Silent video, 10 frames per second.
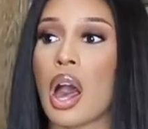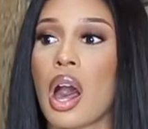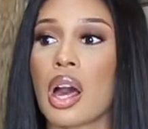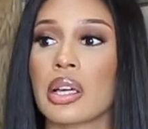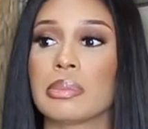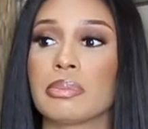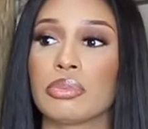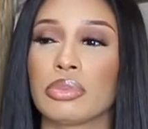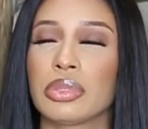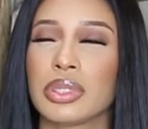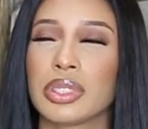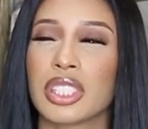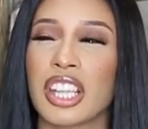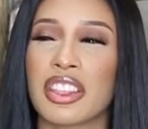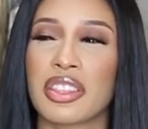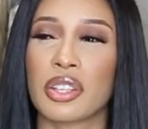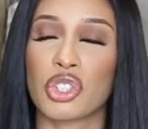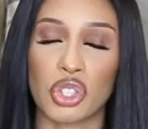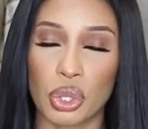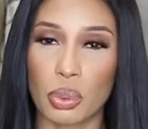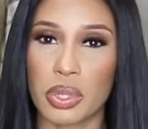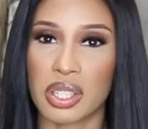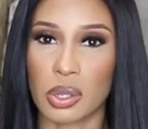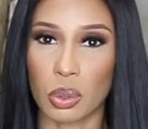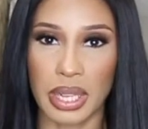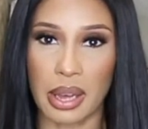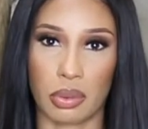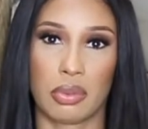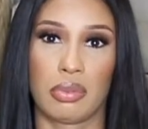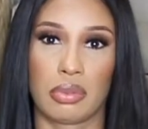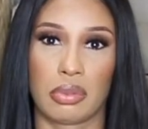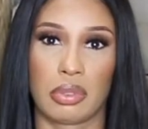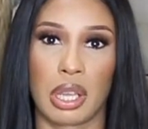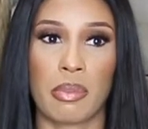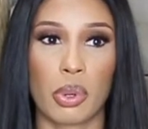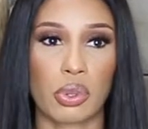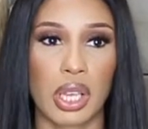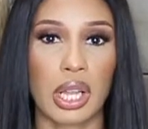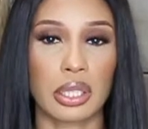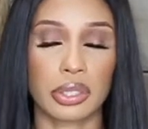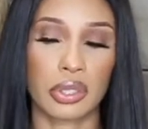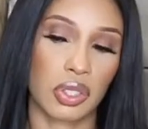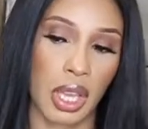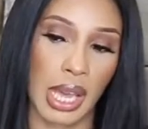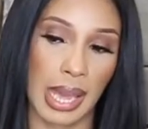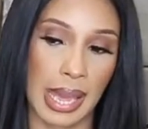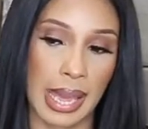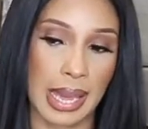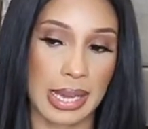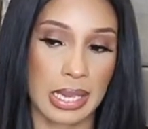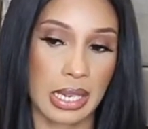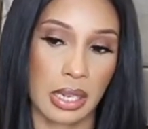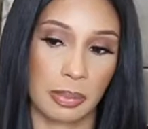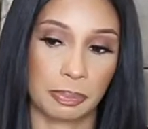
the shoe was sold out in most colors. And